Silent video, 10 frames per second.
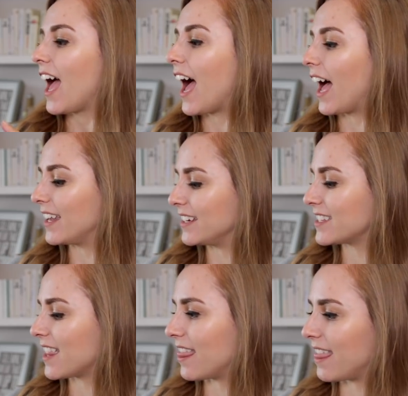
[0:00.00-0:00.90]

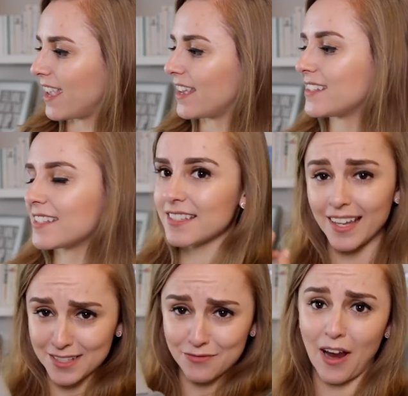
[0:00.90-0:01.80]
And this
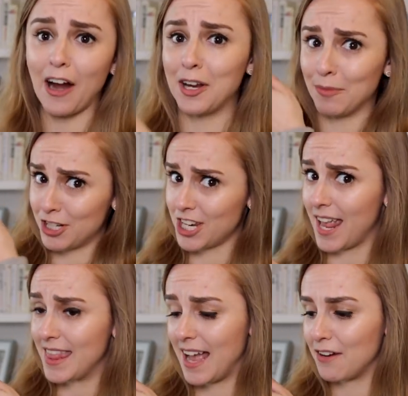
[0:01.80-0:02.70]
is very much
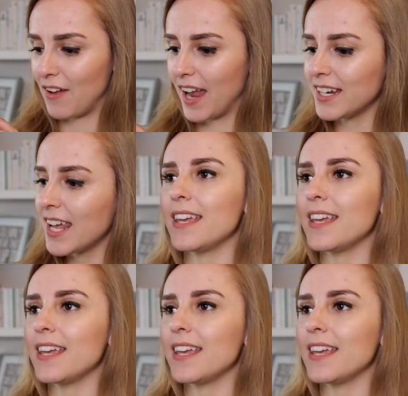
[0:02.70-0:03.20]
in that vein.